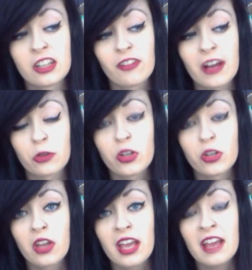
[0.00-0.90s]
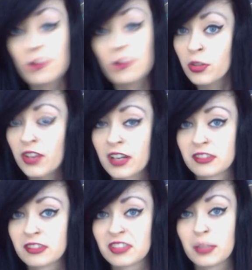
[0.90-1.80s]
around. Everyone thought
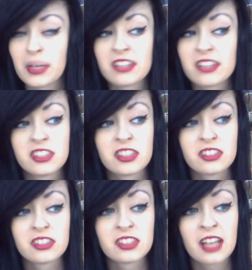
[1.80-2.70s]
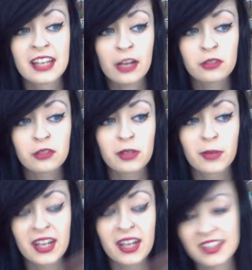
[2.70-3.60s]
it was really weird, and now
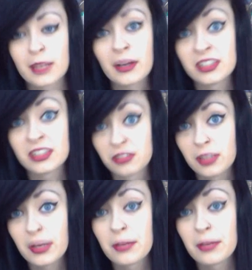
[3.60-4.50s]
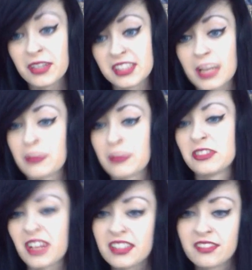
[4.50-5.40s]
when I think about it, it's really weird, but at the time, it
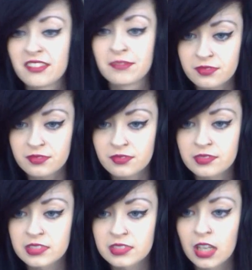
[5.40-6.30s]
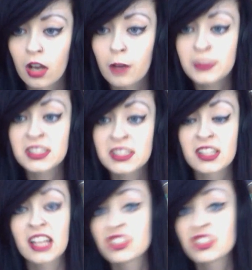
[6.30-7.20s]
was fine. Up until
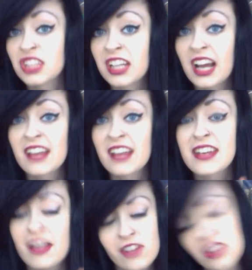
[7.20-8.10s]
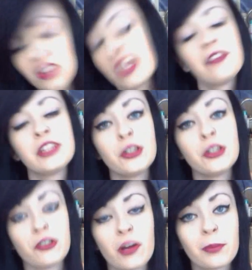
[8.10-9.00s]
last year, I had never left
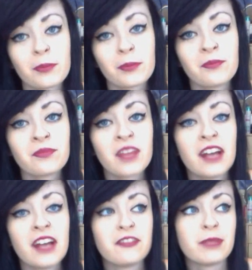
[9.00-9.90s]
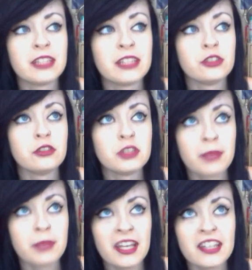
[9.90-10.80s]
Europe. I've been to
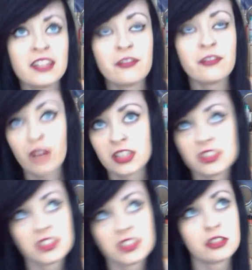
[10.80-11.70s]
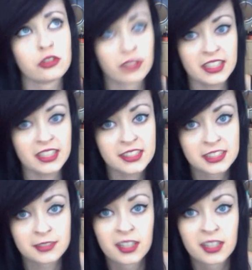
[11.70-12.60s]
Spain, France,
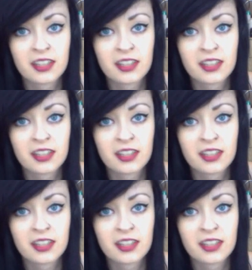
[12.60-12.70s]
Greece,